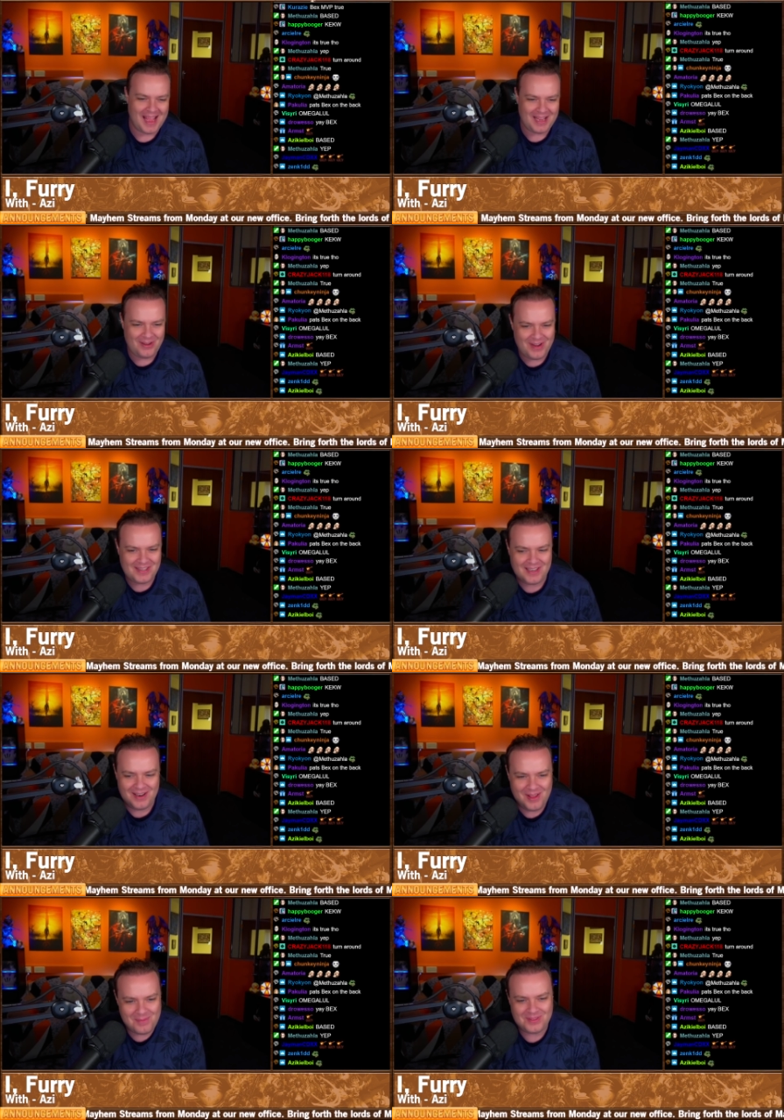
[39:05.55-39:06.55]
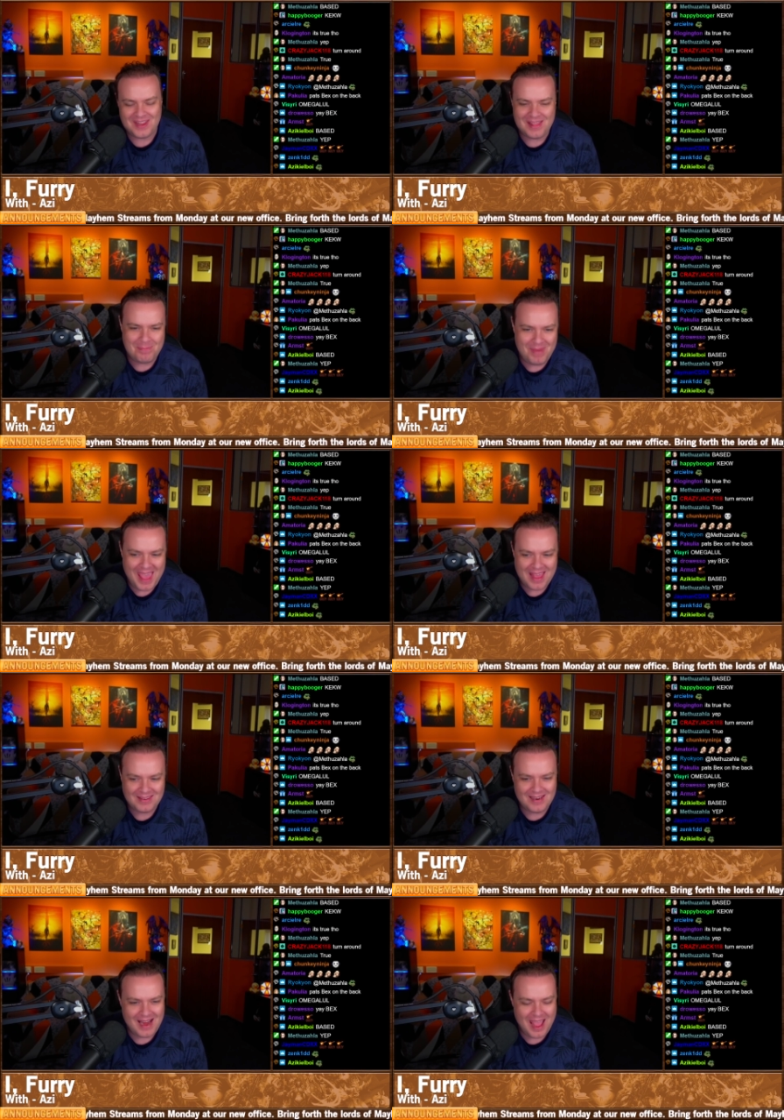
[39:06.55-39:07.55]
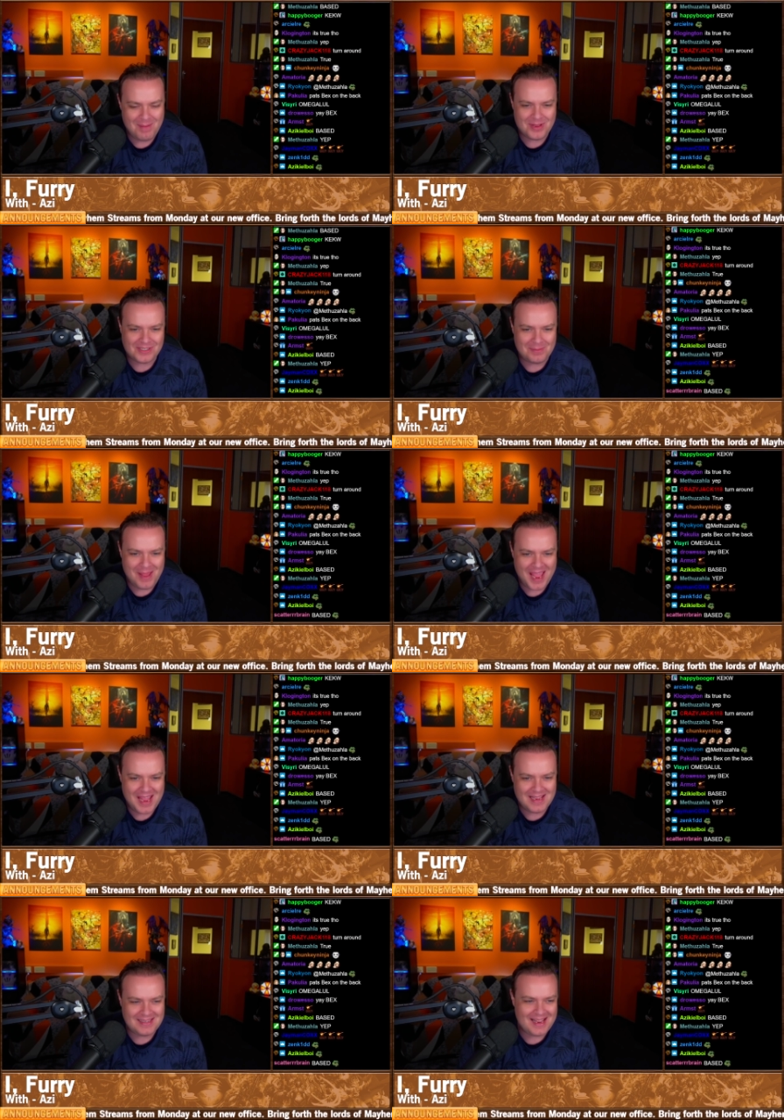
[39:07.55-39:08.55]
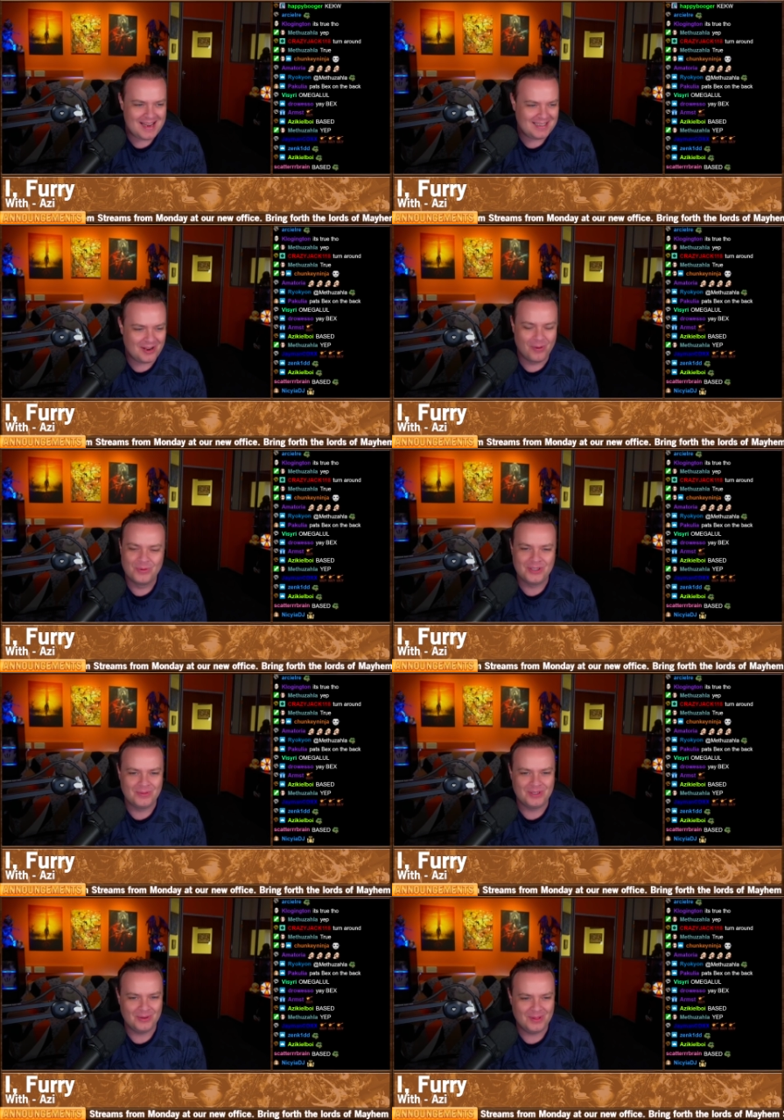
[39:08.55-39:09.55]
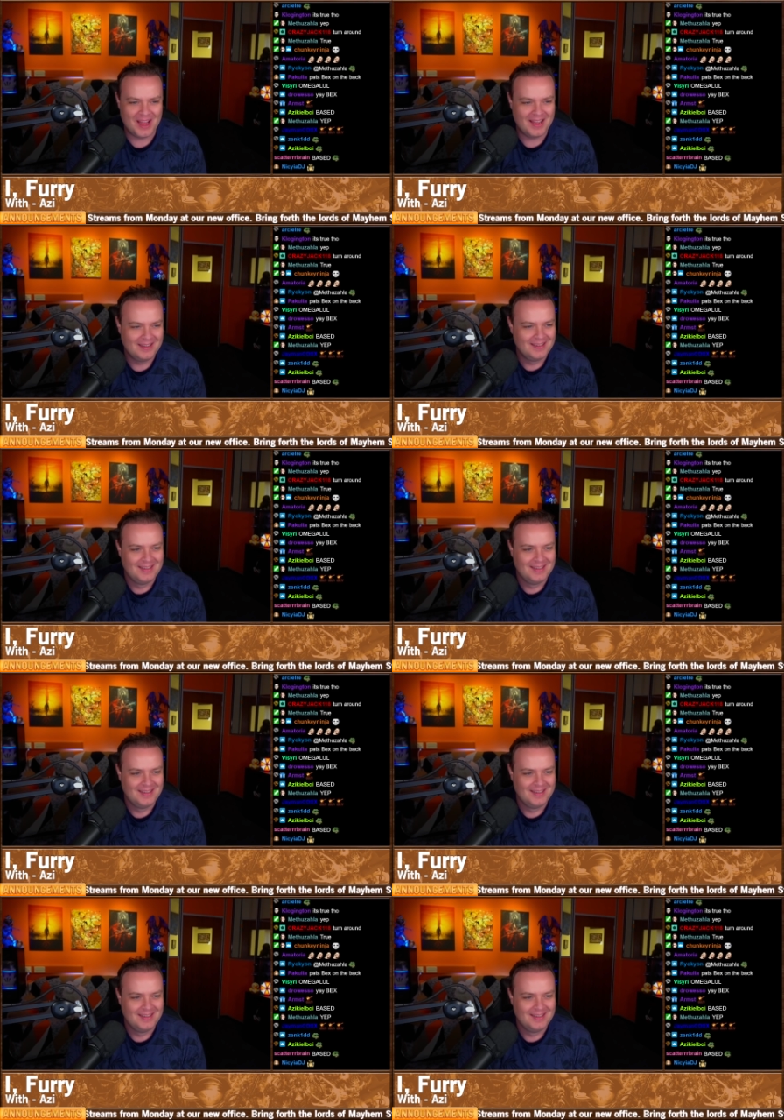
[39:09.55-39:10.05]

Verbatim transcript: And Chris and Nups are the best, and Emma's amazing. Don't you do that.